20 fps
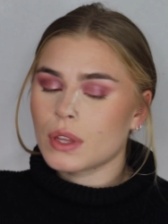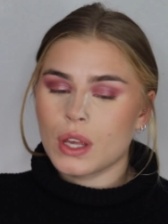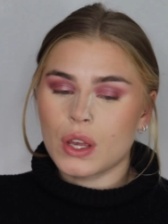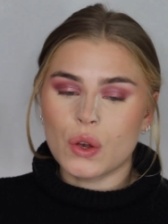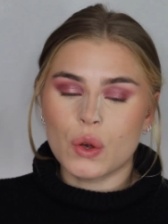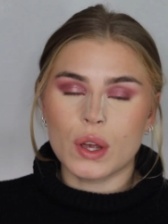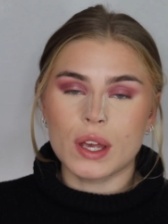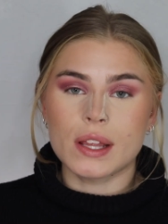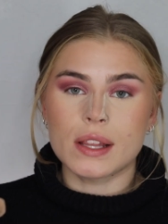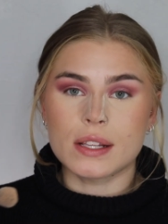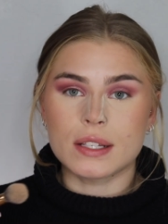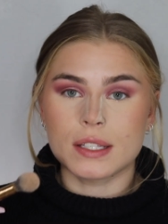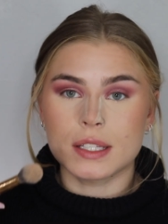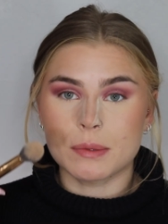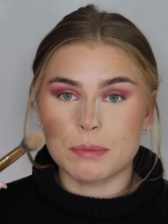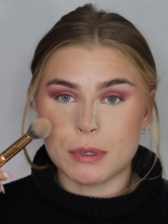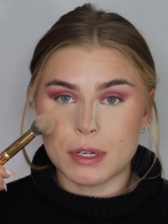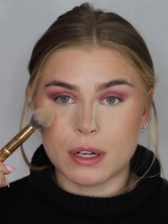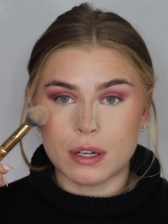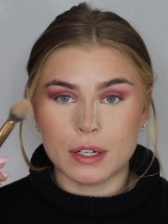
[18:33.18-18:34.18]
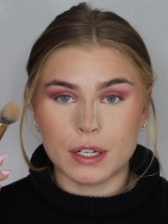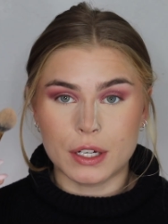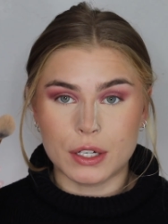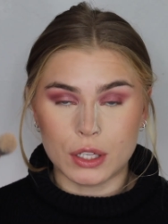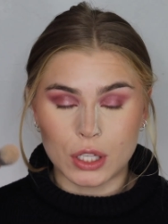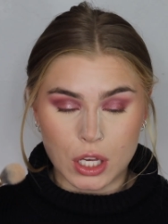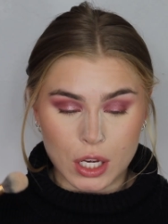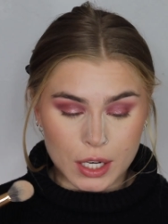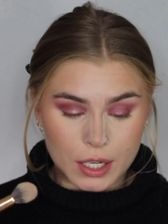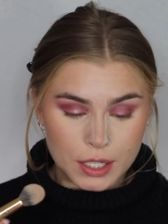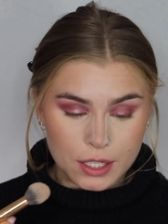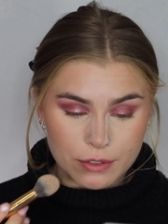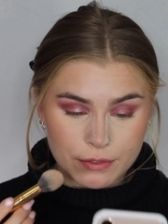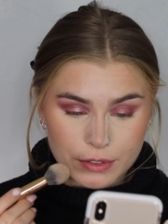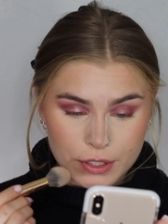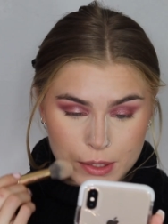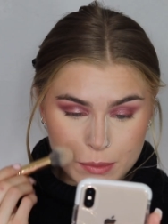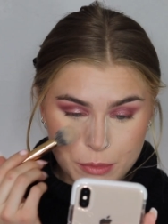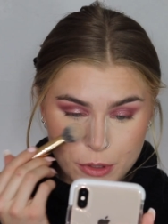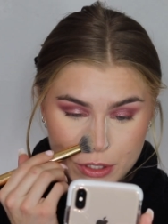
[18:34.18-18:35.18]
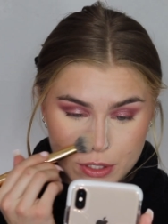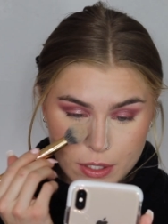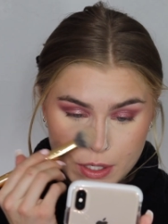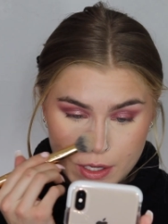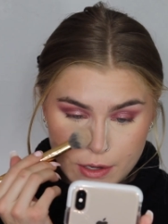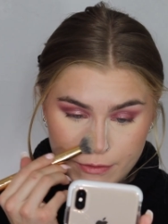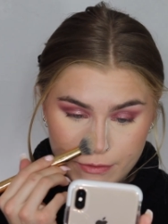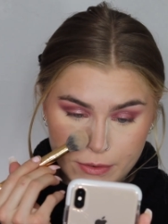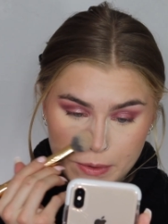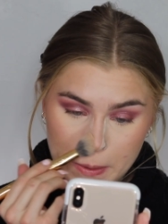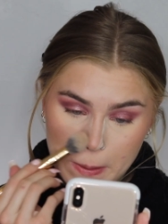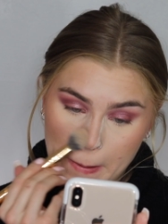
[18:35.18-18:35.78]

Okay, this has been on here long enough. Let's brush it off.